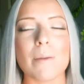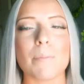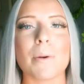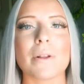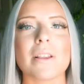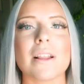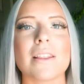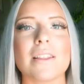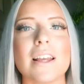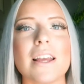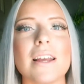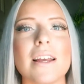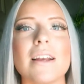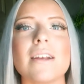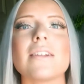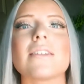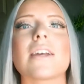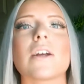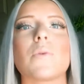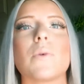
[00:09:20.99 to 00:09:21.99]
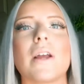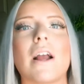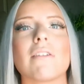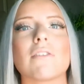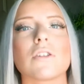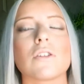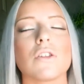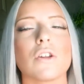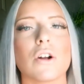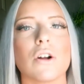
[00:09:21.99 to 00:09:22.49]
But the thing is, like, we have
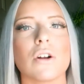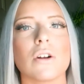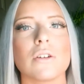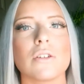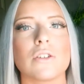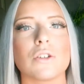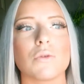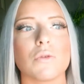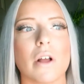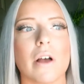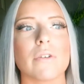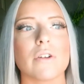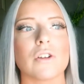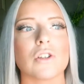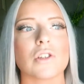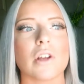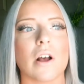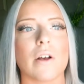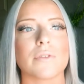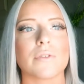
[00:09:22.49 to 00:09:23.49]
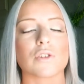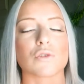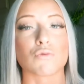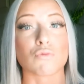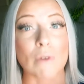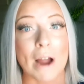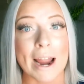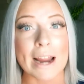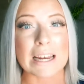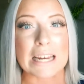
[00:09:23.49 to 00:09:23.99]
to learn to love ourselves
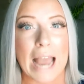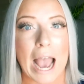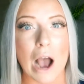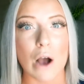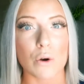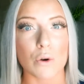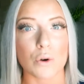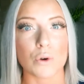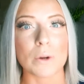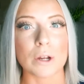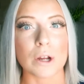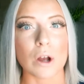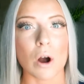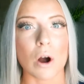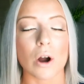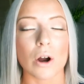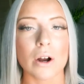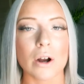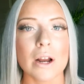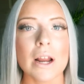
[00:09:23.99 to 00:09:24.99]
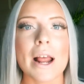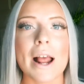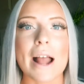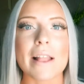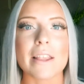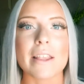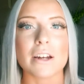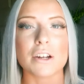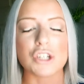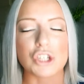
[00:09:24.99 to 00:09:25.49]
right now, who we are,
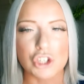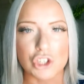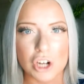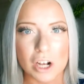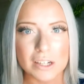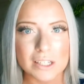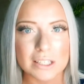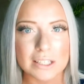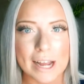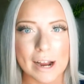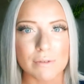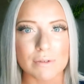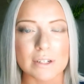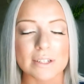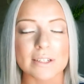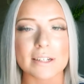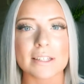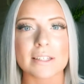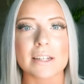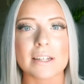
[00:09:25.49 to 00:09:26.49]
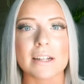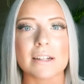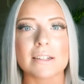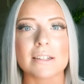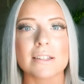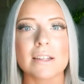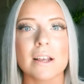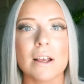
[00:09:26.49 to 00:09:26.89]
and then adjust that resistance